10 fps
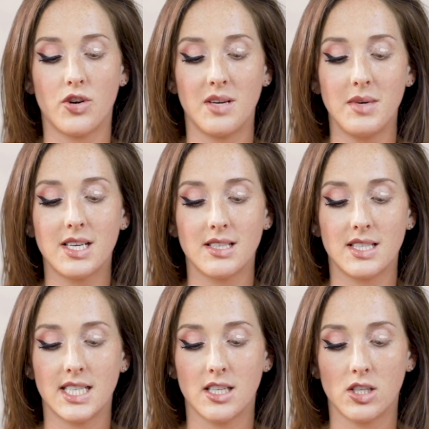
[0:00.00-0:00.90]
creamy
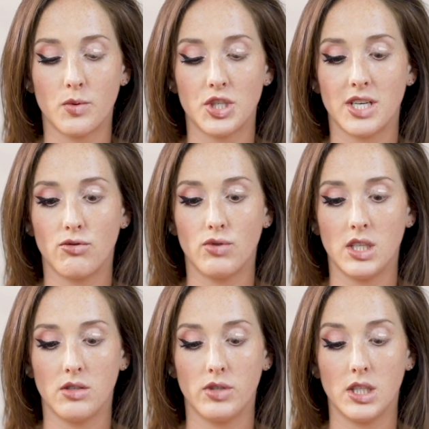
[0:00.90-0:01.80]
concealer, which I
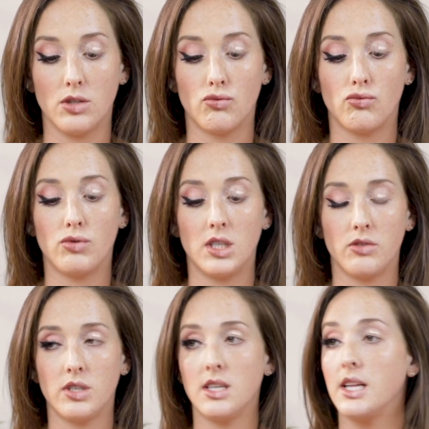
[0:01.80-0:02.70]
really
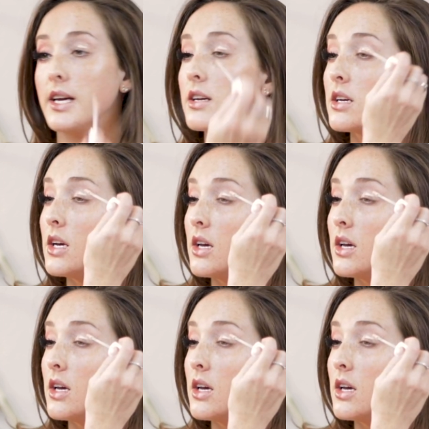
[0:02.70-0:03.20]
like.